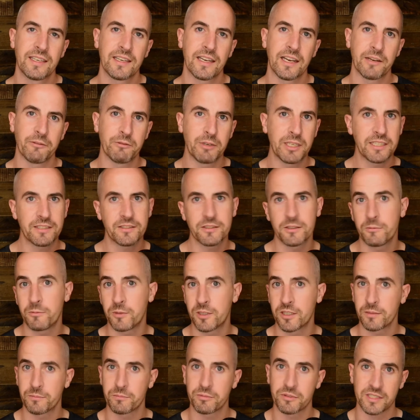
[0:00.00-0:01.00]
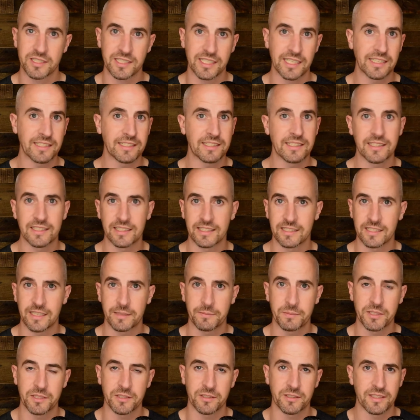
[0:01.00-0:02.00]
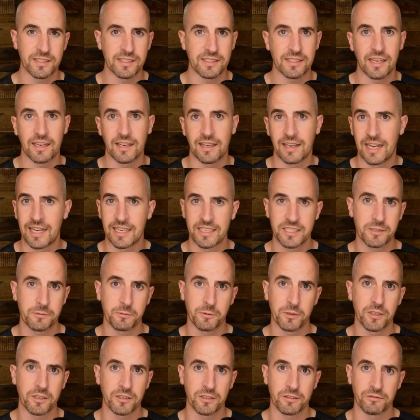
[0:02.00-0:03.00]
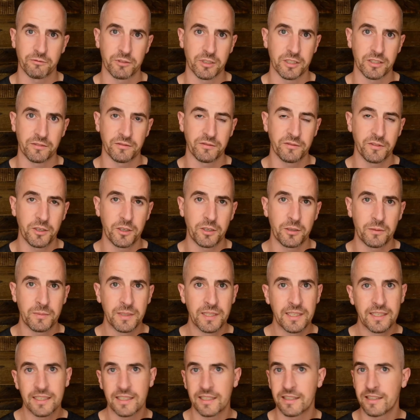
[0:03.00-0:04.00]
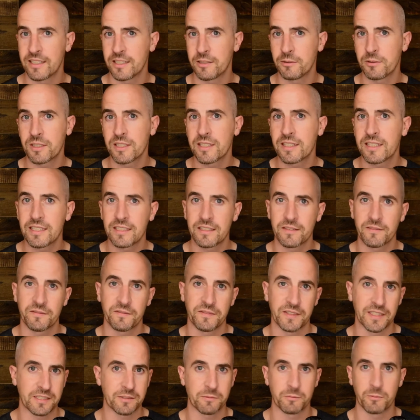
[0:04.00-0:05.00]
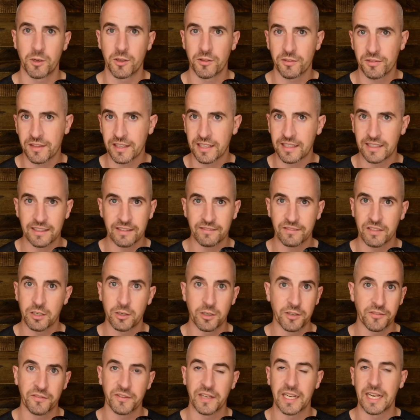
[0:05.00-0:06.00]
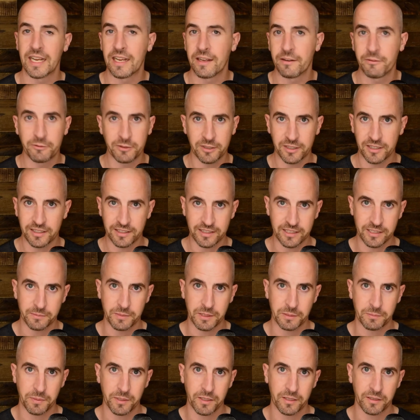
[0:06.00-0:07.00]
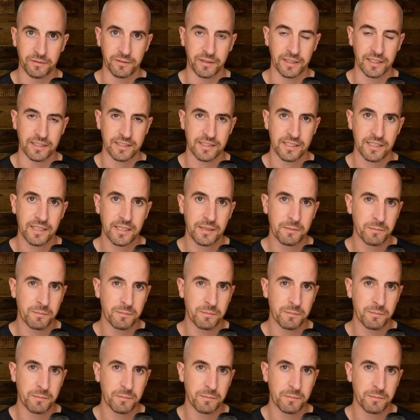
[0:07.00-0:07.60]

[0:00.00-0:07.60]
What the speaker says: I really don't want to present today's episode as the last word on running form and that you only need to fix one thing in order for everything to be perfect,